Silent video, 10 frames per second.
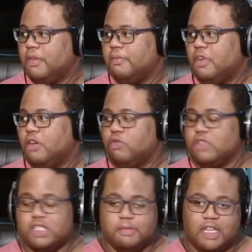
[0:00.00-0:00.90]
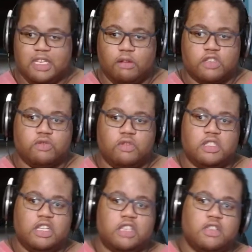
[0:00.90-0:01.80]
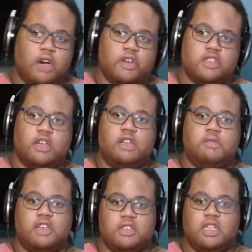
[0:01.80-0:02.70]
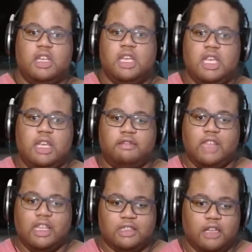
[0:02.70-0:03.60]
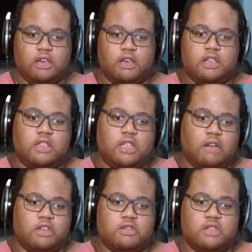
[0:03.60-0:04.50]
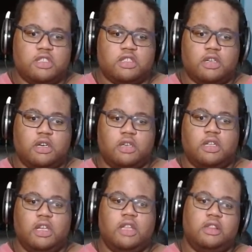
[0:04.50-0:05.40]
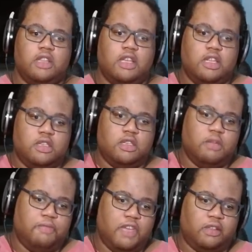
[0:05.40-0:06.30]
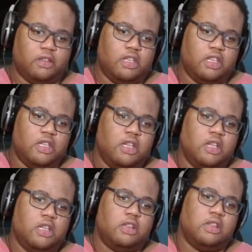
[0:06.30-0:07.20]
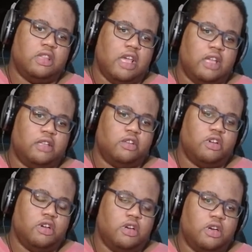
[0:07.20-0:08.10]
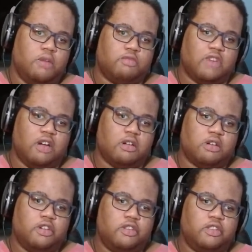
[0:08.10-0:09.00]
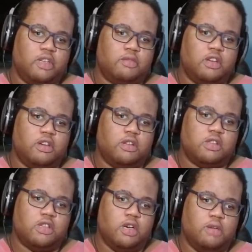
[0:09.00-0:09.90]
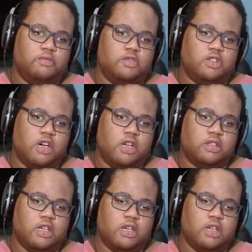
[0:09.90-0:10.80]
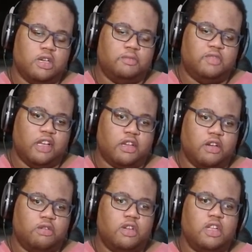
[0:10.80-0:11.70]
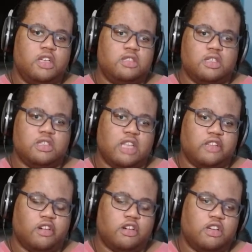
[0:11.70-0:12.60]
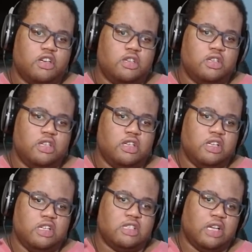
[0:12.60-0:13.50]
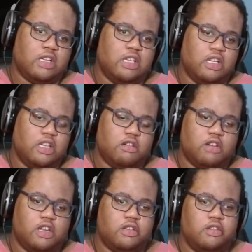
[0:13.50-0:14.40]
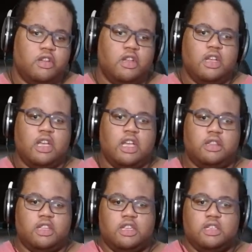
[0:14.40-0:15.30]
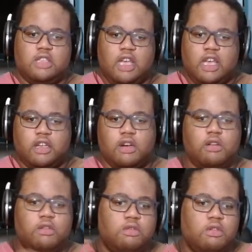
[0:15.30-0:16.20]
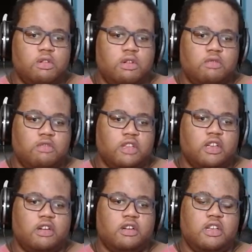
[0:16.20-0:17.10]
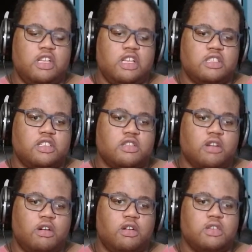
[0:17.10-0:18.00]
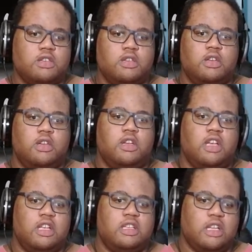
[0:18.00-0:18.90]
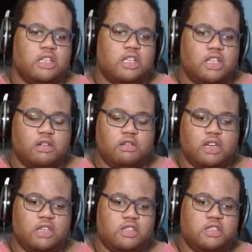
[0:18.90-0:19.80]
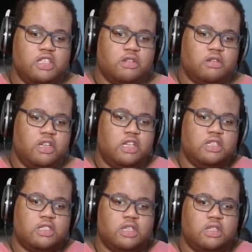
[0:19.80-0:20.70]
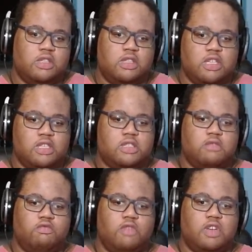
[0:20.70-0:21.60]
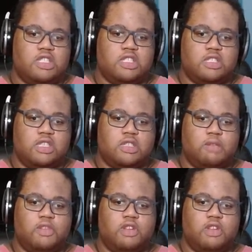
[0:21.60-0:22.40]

which is my network switch, that's always on, because if that's not on, the network switch isn't on, then basically that router you see up there, the deco does not turn, is not getting internet, and then the echo right there isn't on and not getting internet. Neither is this computer